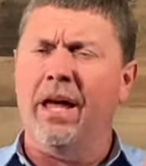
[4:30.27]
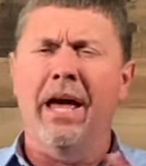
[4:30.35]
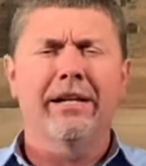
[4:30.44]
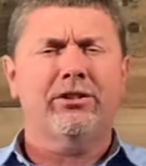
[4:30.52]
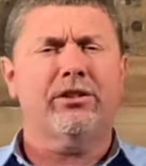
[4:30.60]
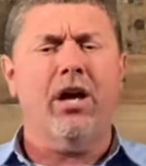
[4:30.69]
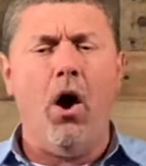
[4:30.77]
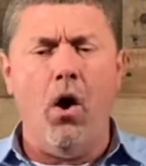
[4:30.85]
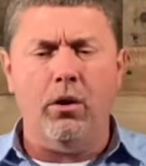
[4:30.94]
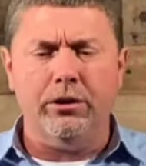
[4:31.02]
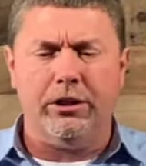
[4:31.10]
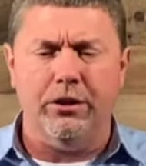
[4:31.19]

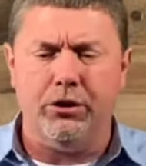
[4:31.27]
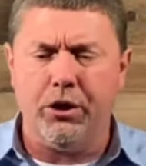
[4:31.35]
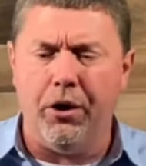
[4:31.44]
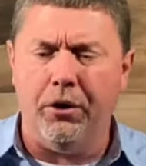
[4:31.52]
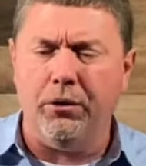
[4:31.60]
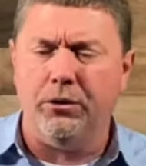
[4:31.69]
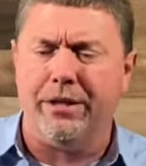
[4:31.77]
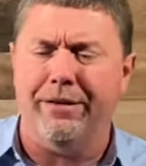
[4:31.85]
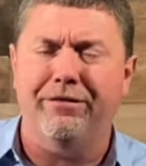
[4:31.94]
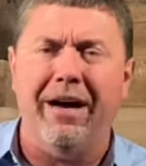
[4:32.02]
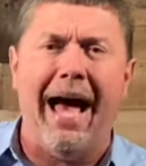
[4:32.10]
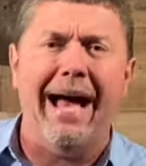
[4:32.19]
songs and journals,
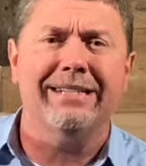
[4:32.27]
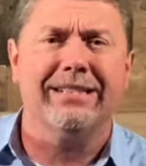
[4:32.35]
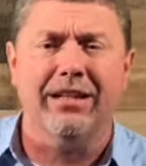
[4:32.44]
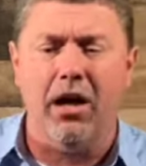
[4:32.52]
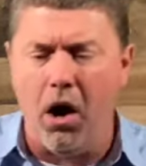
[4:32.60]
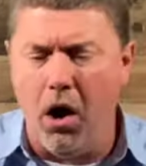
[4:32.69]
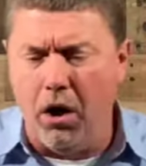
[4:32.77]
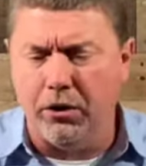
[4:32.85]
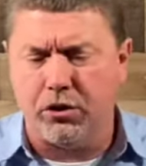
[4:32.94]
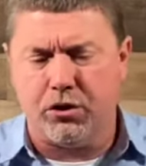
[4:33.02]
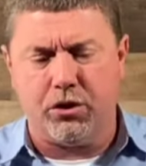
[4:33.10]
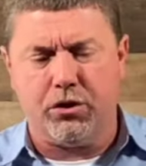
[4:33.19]
advice,
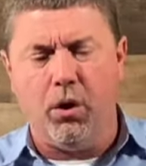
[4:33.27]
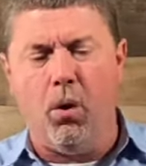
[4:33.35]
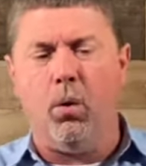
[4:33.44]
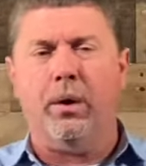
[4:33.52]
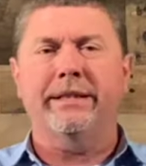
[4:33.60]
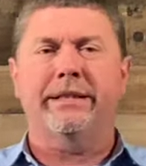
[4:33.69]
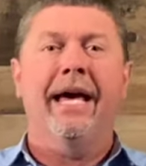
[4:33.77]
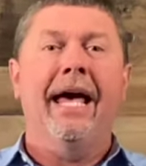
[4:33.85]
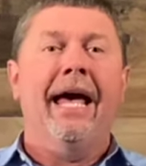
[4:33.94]
laws, stories.